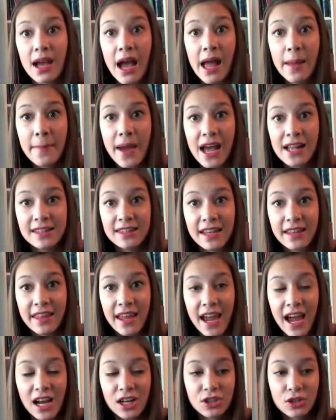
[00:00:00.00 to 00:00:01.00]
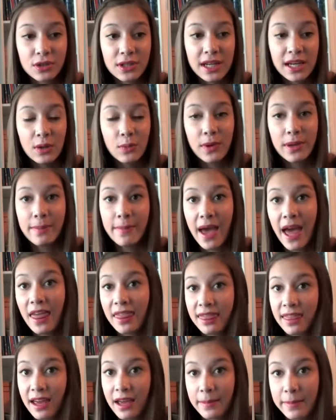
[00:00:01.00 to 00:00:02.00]
IMATS and they actually, we
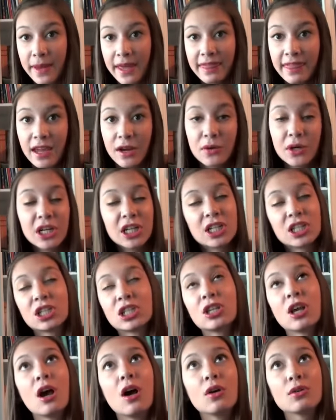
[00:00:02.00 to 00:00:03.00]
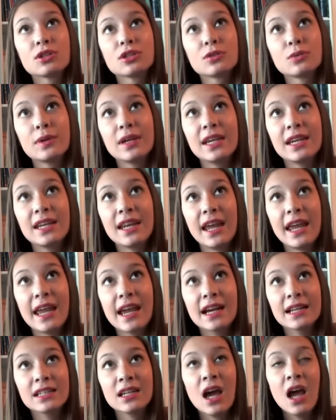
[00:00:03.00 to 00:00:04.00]
met them and they were so sweet
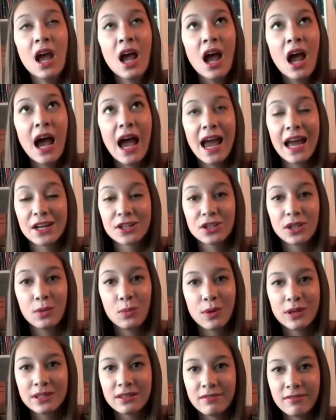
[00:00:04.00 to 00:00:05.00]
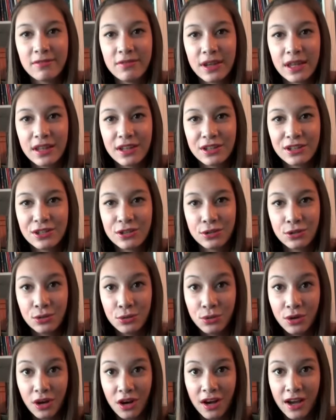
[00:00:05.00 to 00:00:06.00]
and I actually wasn't feeling
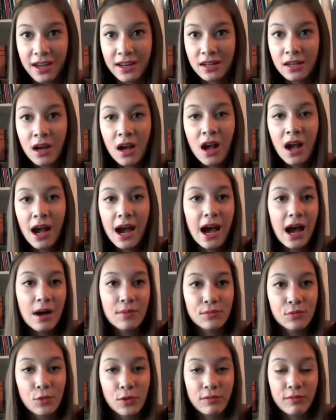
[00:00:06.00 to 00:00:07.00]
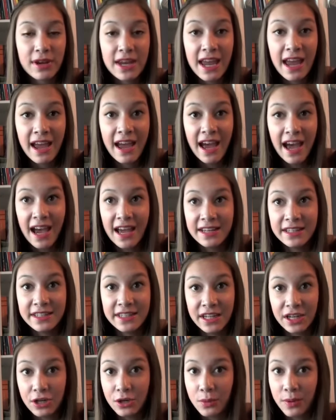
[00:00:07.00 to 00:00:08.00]
too good um, when we had
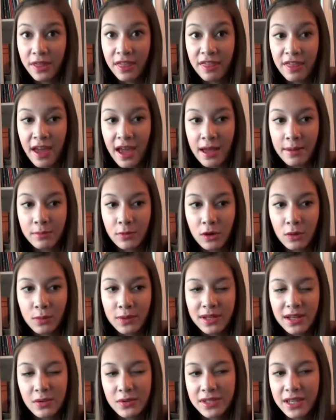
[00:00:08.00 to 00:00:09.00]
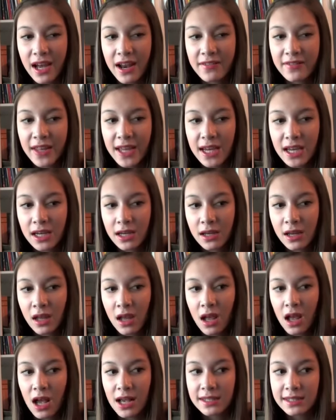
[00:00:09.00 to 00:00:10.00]
dinner with them or it was kind of like
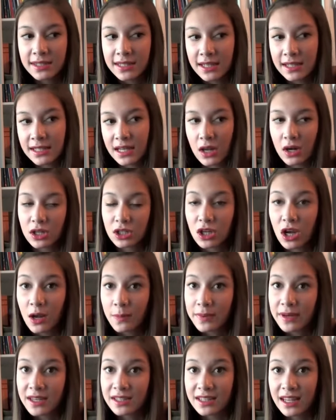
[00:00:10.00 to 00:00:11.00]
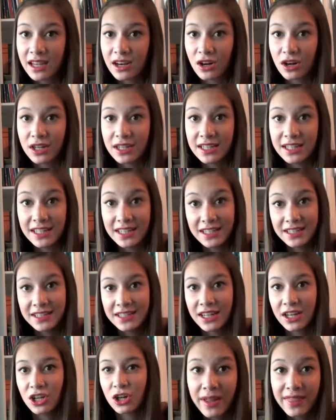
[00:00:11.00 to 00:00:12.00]
a sit down and talk because they had already
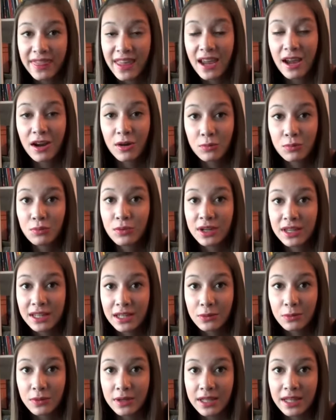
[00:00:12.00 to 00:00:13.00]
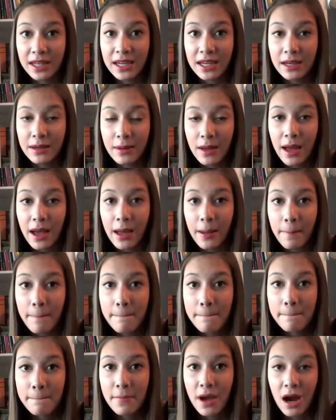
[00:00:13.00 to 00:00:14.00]
eaten dinner but they are really really
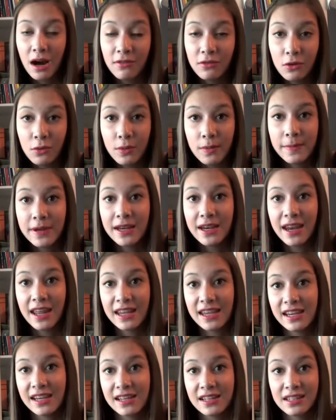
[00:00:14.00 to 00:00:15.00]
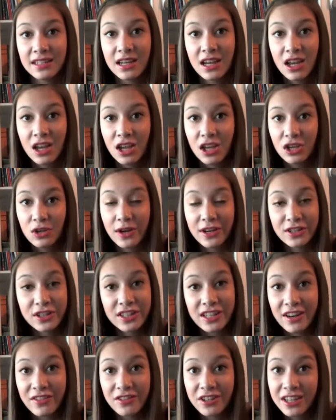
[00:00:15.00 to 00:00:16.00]
um, powerful women and you guys
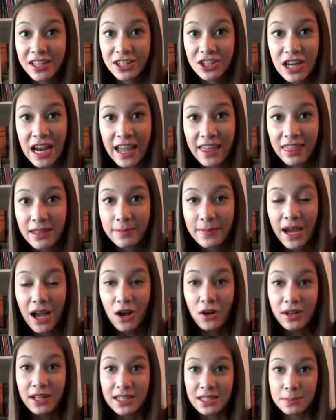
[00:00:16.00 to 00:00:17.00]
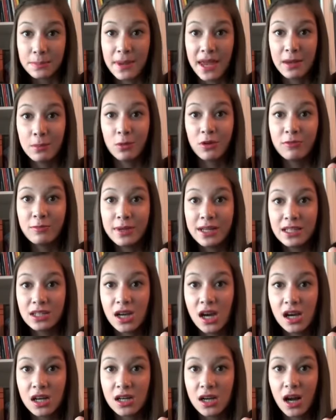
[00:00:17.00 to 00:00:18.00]
should definitely check them out. It's
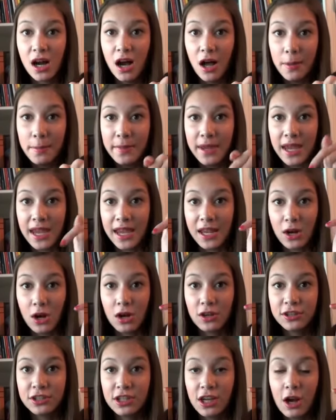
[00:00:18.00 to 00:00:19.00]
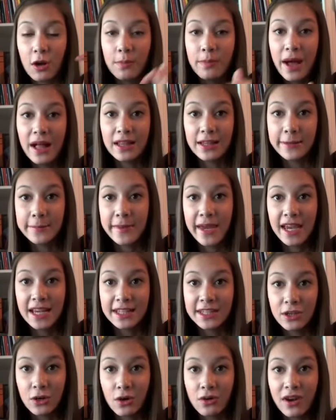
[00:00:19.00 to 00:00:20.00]
maemovement.com and also Bella
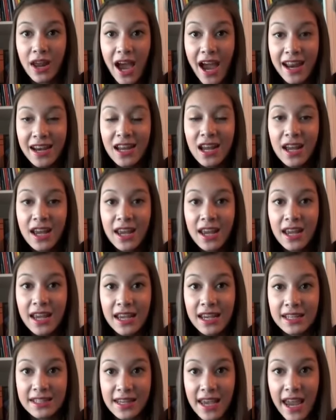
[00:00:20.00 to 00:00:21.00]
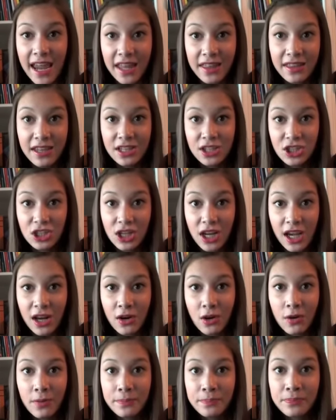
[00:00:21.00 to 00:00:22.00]
Mae09 is Haley's
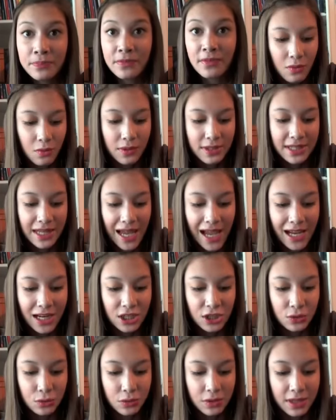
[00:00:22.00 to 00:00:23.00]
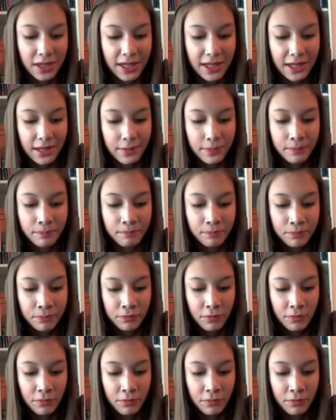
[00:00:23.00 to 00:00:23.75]
channel. It was actually